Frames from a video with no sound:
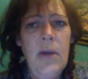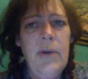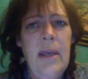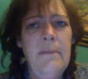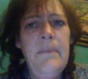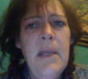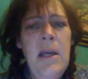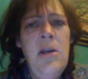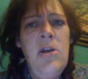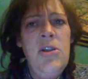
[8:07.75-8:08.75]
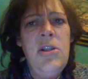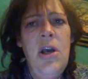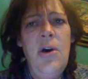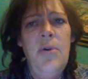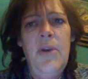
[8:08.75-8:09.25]
Okay?
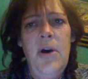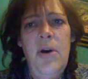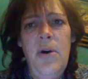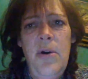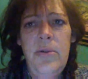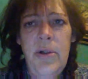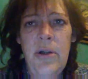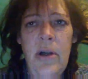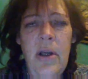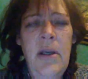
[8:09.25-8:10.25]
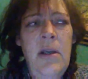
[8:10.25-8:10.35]
So the older...